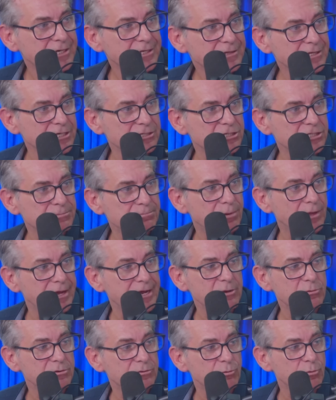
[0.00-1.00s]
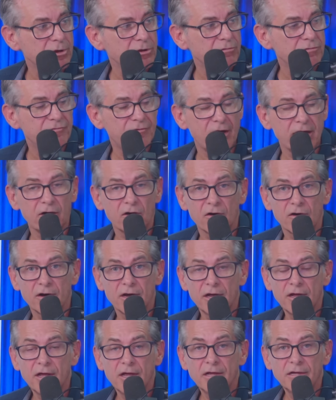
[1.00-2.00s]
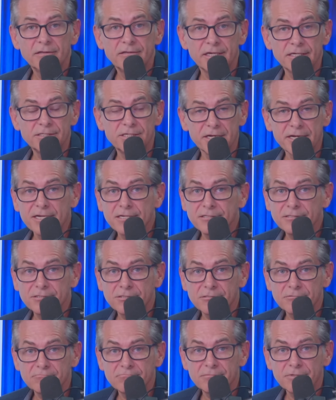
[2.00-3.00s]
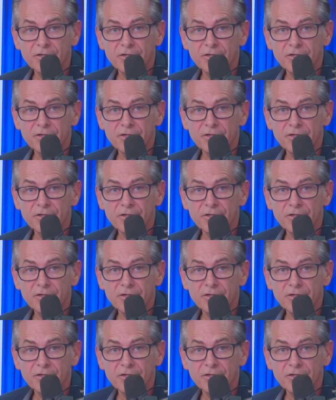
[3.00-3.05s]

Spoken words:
This is playing with real fire. This is,